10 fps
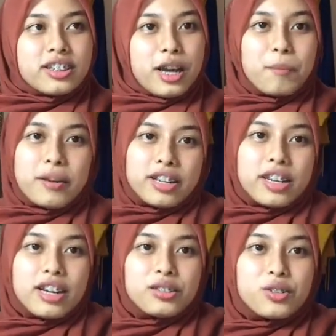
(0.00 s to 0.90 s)

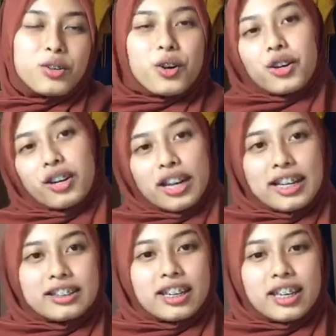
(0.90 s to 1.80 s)
Americano or
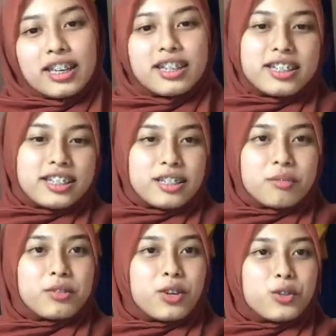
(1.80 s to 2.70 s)
latte?
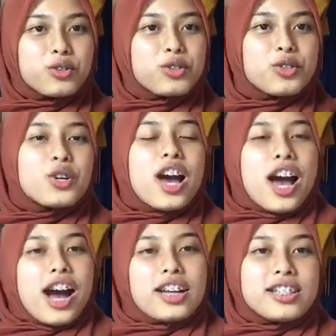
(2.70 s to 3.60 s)
Because you
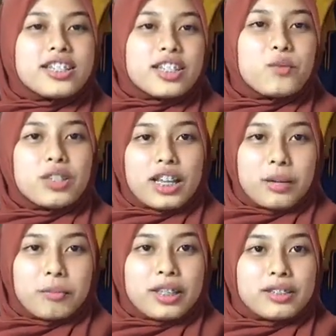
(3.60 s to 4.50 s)
understand what I
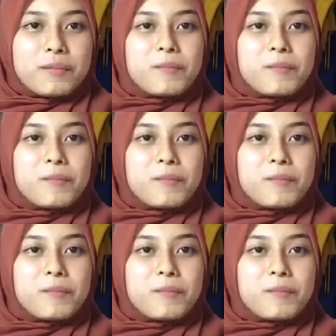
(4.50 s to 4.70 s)
mean.